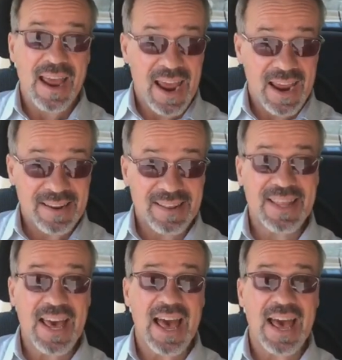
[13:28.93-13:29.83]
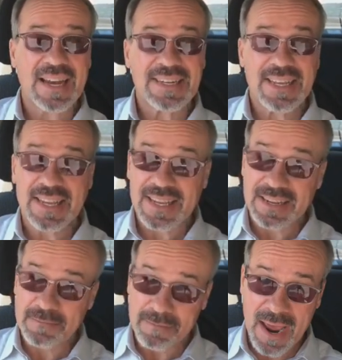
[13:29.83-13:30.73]
And that,
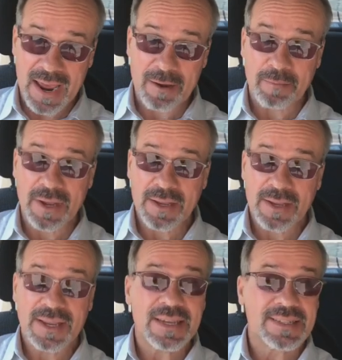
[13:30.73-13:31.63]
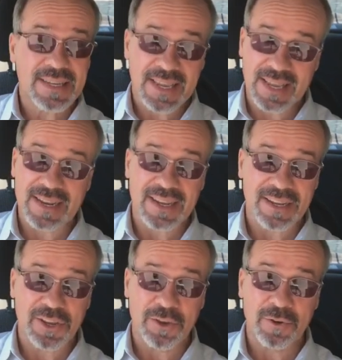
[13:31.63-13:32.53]
ma'am, is
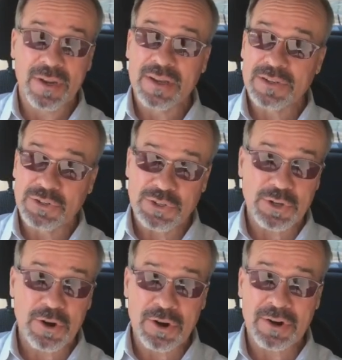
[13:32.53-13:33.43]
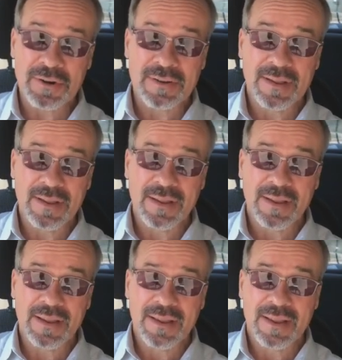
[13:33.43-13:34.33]
killing you. Sir,
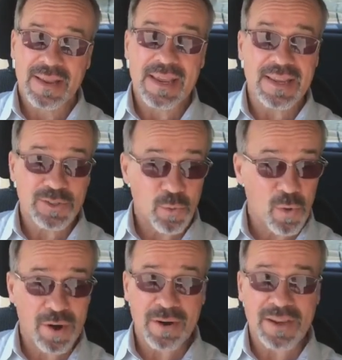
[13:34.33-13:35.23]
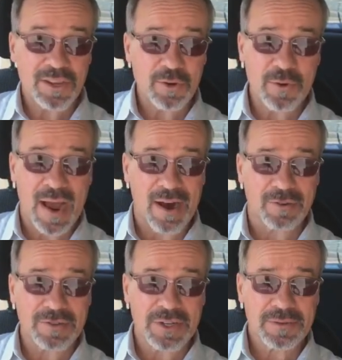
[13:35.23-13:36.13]
it's wearing you
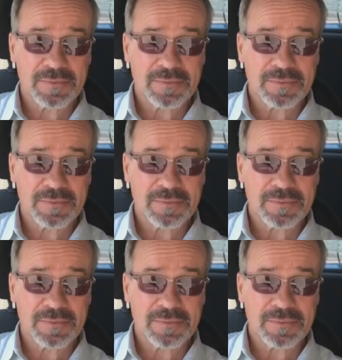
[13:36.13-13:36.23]
out.